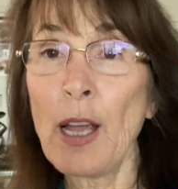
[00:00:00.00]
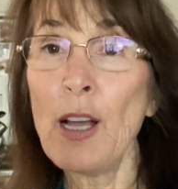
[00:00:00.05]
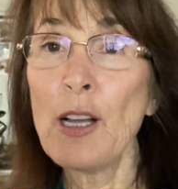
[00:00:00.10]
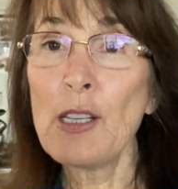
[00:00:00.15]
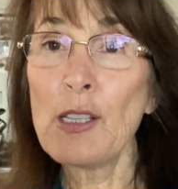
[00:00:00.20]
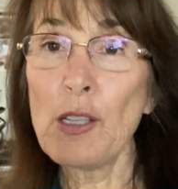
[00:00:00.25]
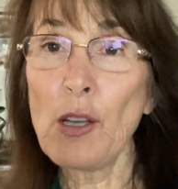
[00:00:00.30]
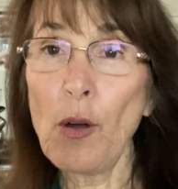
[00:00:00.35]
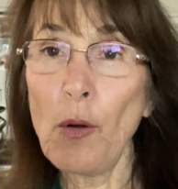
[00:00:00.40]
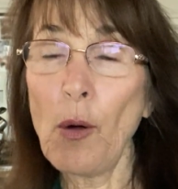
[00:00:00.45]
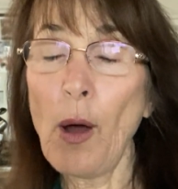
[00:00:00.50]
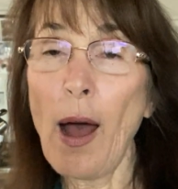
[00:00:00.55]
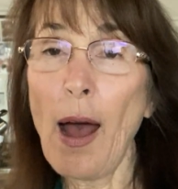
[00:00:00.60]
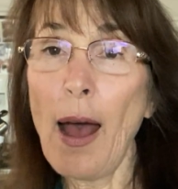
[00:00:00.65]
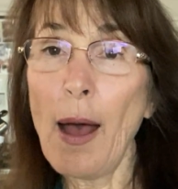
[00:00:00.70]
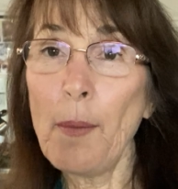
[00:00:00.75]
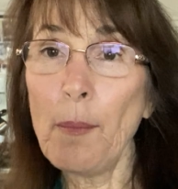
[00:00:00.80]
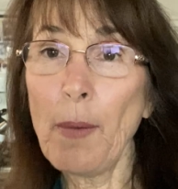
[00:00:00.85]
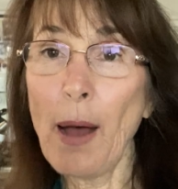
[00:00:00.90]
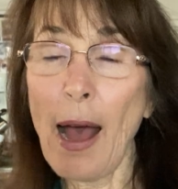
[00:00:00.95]
So
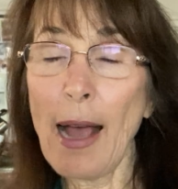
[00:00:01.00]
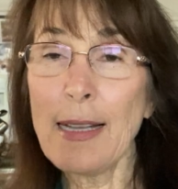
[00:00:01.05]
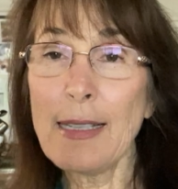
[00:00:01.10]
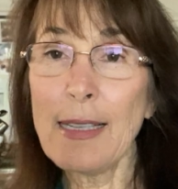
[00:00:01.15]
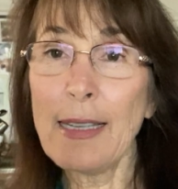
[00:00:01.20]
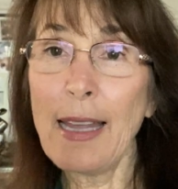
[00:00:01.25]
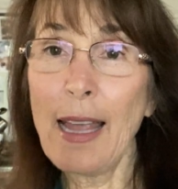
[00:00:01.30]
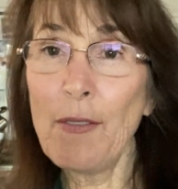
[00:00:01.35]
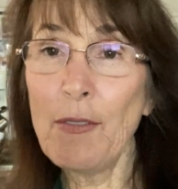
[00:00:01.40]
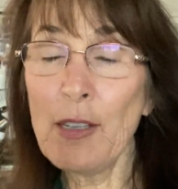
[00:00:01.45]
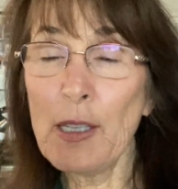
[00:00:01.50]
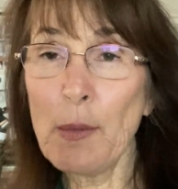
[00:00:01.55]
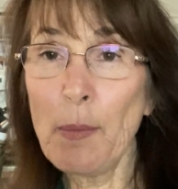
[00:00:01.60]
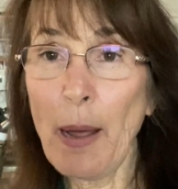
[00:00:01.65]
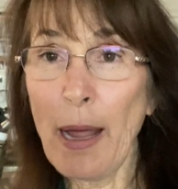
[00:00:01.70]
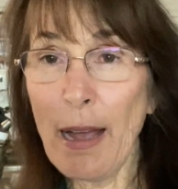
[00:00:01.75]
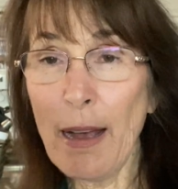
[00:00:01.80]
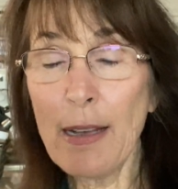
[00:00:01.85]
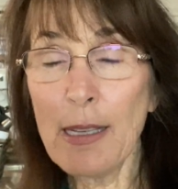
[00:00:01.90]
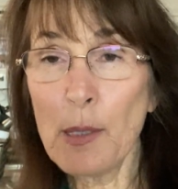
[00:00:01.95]
um, I gave it to
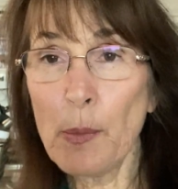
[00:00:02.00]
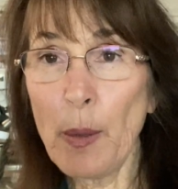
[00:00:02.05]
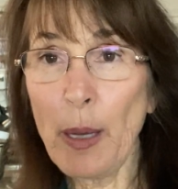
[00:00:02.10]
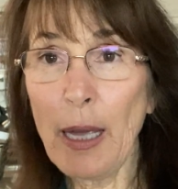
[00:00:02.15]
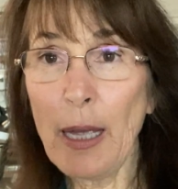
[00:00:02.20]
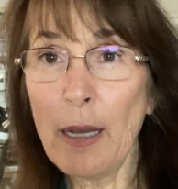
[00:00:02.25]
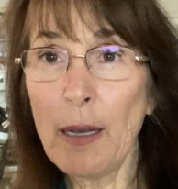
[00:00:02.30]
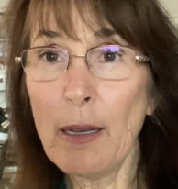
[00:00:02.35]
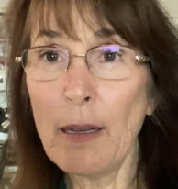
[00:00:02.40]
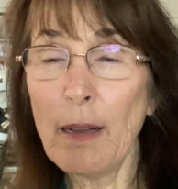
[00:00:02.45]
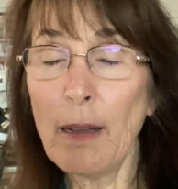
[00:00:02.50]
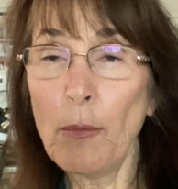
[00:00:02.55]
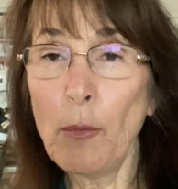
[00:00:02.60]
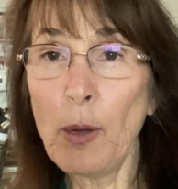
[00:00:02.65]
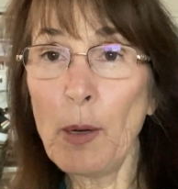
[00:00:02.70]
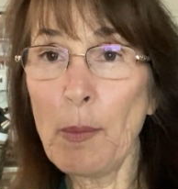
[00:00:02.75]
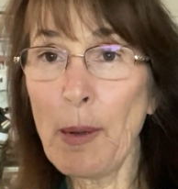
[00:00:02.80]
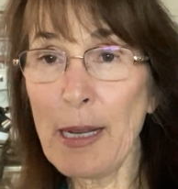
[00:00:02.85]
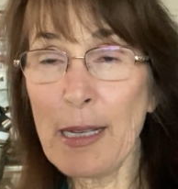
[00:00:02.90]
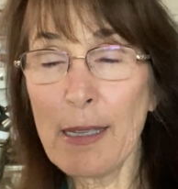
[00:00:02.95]
my husband.
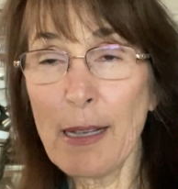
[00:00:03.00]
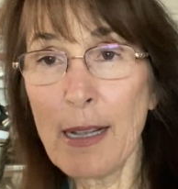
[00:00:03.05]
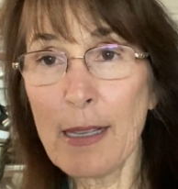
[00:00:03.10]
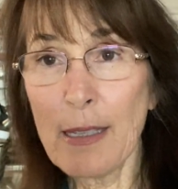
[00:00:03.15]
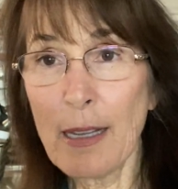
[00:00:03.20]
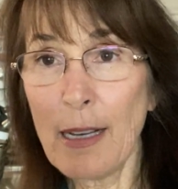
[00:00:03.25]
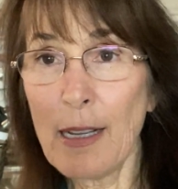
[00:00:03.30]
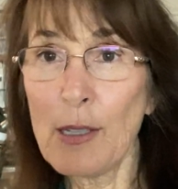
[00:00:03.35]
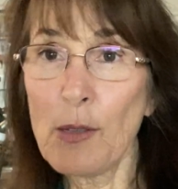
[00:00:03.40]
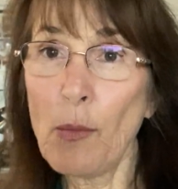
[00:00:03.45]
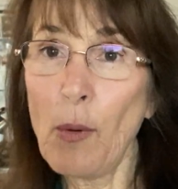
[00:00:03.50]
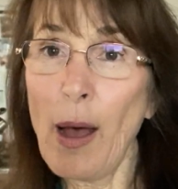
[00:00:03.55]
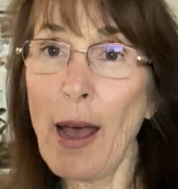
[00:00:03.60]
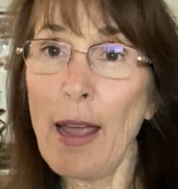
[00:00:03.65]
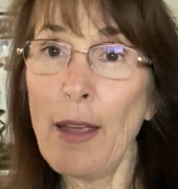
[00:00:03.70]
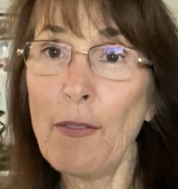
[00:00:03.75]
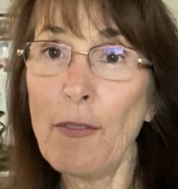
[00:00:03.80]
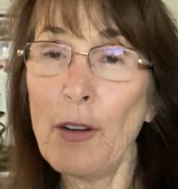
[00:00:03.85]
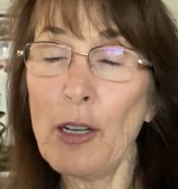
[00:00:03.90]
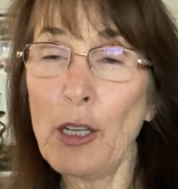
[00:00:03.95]
One of my sons and his
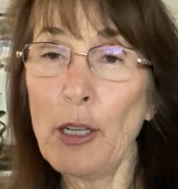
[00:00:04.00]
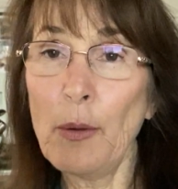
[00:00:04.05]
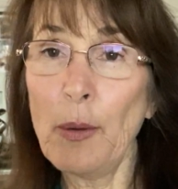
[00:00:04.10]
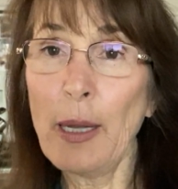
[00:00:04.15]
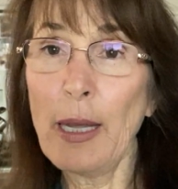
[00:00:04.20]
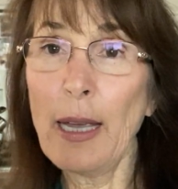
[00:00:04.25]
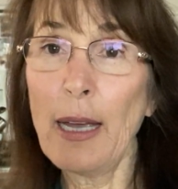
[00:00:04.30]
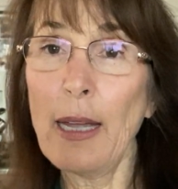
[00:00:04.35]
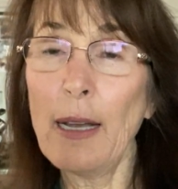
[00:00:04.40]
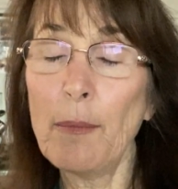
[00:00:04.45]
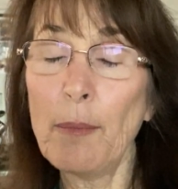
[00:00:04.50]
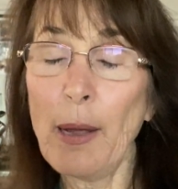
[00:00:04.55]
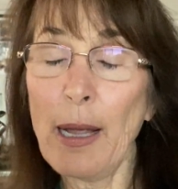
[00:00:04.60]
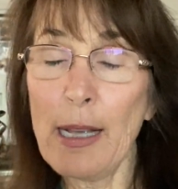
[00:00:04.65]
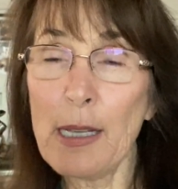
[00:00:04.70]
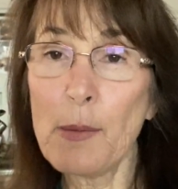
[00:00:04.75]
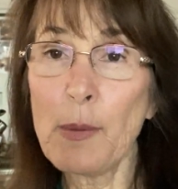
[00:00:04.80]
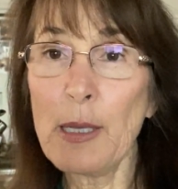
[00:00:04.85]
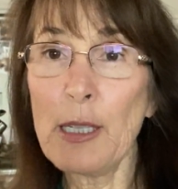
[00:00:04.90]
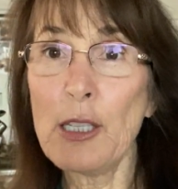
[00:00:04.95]
wife are doing it. My
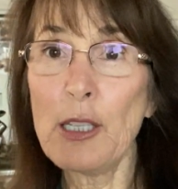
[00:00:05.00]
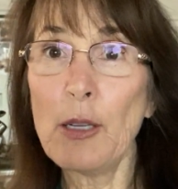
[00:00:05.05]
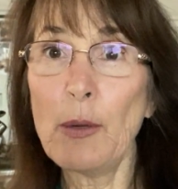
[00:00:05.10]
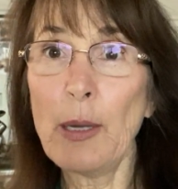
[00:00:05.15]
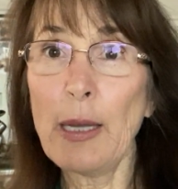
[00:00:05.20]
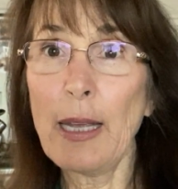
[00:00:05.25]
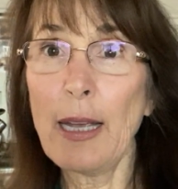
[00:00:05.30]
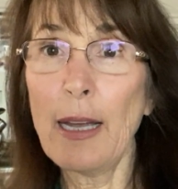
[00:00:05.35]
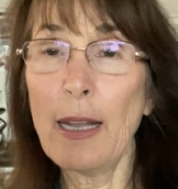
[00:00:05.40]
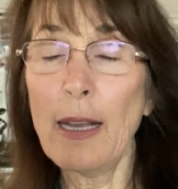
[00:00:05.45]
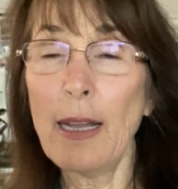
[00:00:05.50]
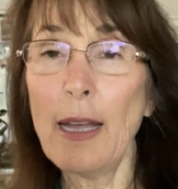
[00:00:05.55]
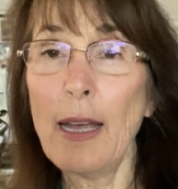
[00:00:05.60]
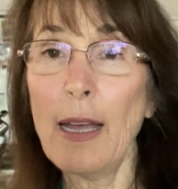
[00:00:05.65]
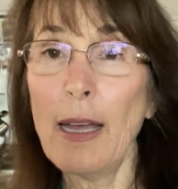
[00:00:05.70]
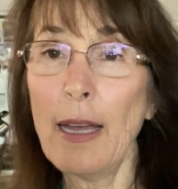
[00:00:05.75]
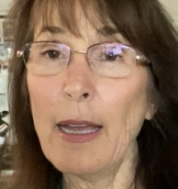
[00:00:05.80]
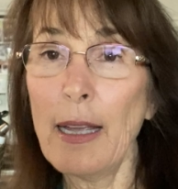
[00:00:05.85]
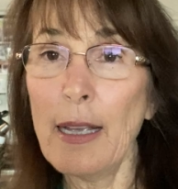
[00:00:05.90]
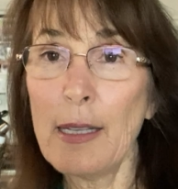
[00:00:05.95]
husband's doing it.
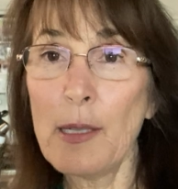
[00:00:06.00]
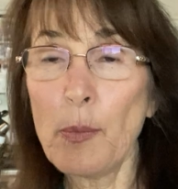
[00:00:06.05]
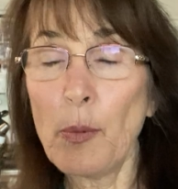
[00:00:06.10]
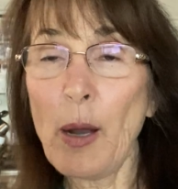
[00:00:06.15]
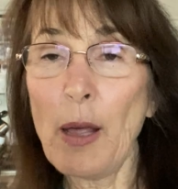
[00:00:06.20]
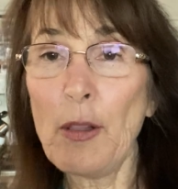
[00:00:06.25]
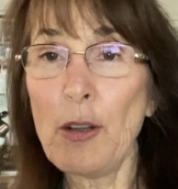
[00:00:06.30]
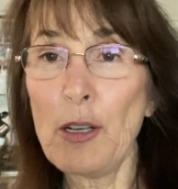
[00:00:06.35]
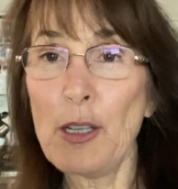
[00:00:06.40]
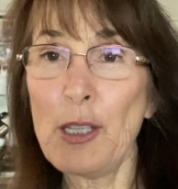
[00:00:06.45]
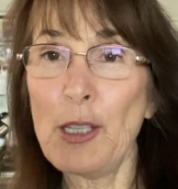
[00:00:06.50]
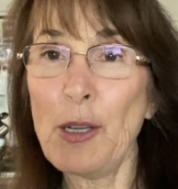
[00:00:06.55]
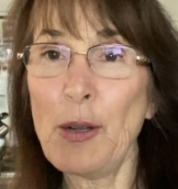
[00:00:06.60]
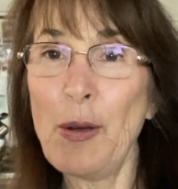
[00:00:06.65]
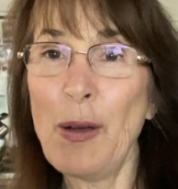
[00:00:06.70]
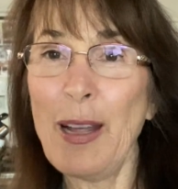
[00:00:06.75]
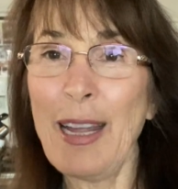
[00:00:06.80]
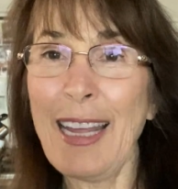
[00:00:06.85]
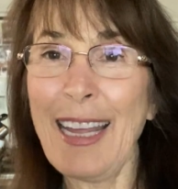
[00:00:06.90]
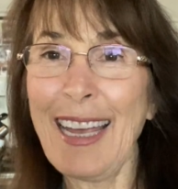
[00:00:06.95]
His brother's
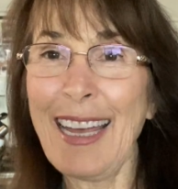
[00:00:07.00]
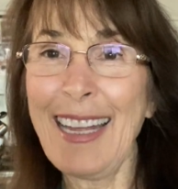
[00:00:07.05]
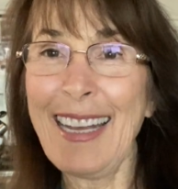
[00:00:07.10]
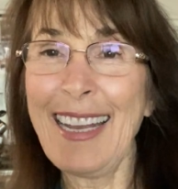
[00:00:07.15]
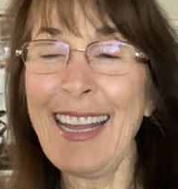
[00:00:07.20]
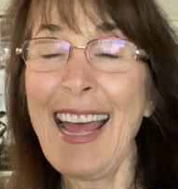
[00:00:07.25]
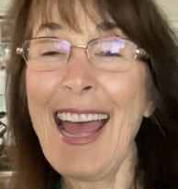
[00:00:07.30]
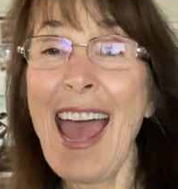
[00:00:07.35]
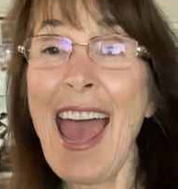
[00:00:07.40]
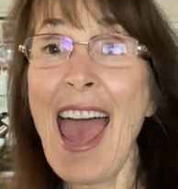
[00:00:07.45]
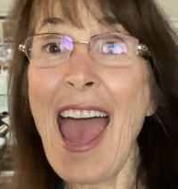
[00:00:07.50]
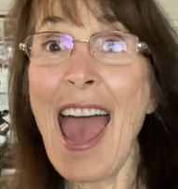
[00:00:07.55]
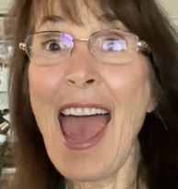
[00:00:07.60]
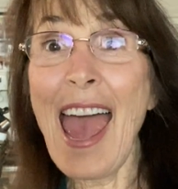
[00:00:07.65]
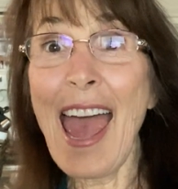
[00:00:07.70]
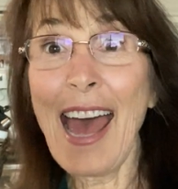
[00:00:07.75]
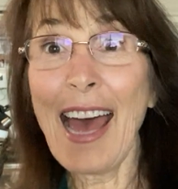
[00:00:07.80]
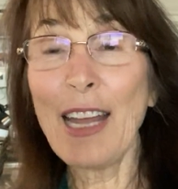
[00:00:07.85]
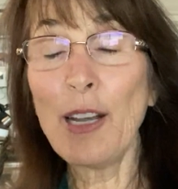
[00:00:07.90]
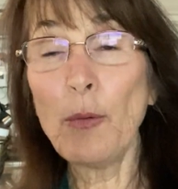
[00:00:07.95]
doing it.
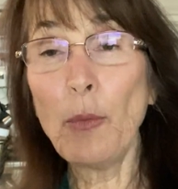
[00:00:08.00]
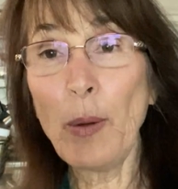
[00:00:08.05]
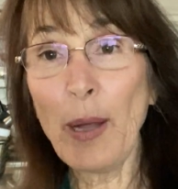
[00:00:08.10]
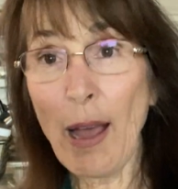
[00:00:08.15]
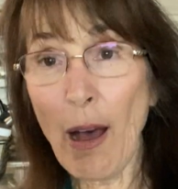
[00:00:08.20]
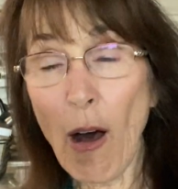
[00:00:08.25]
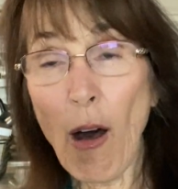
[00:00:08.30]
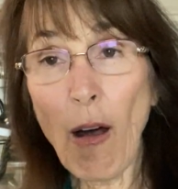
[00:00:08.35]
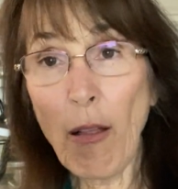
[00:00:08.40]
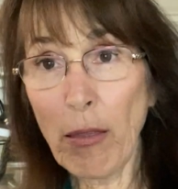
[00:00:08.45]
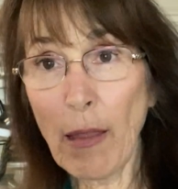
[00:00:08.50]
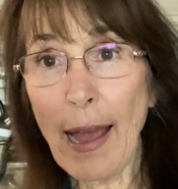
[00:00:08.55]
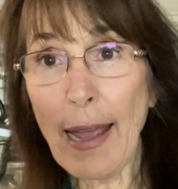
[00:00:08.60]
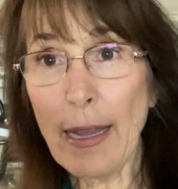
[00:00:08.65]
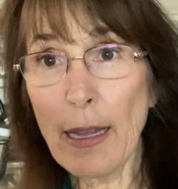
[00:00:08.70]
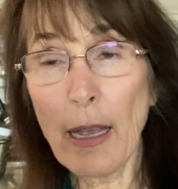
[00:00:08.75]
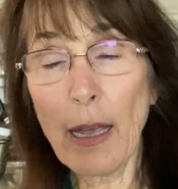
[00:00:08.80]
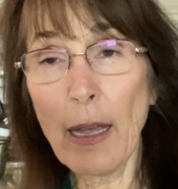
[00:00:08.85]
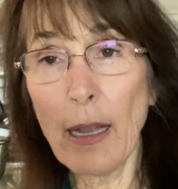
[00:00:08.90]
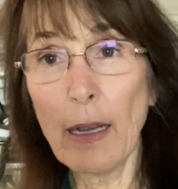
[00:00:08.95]
And we all
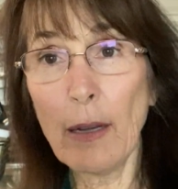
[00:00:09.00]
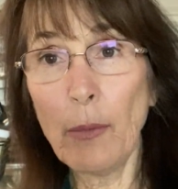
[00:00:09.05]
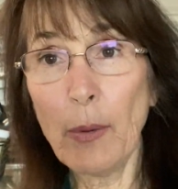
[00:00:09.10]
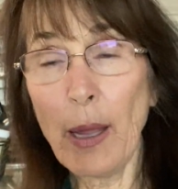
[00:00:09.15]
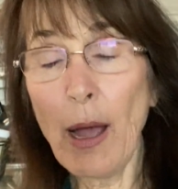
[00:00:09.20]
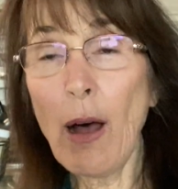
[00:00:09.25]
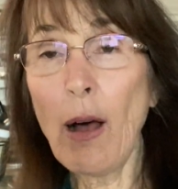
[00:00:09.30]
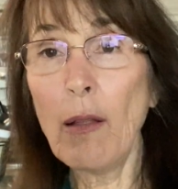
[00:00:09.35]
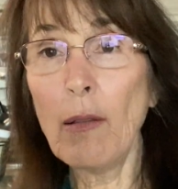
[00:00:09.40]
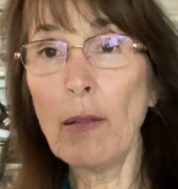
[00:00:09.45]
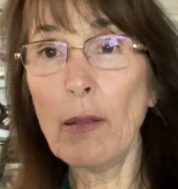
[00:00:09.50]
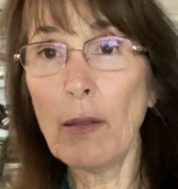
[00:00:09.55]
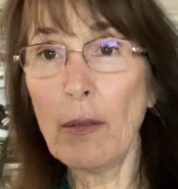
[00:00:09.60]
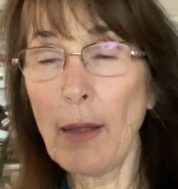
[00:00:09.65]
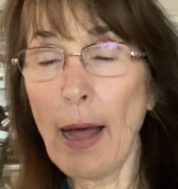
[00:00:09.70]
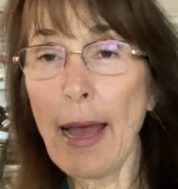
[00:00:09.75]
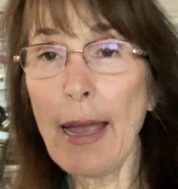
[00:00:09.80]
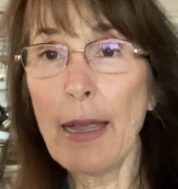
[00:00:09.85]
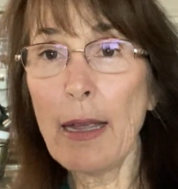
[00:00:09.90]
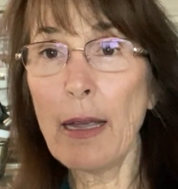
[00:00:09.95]
like it. We all
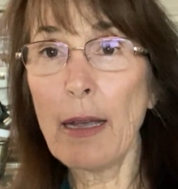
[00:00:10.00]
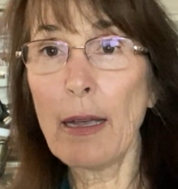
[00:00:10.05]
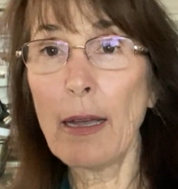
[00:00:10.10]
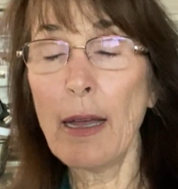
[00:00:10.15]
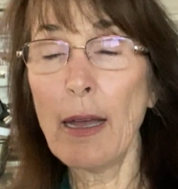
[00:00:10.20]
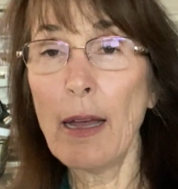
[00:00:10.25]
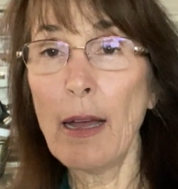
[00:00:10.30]
like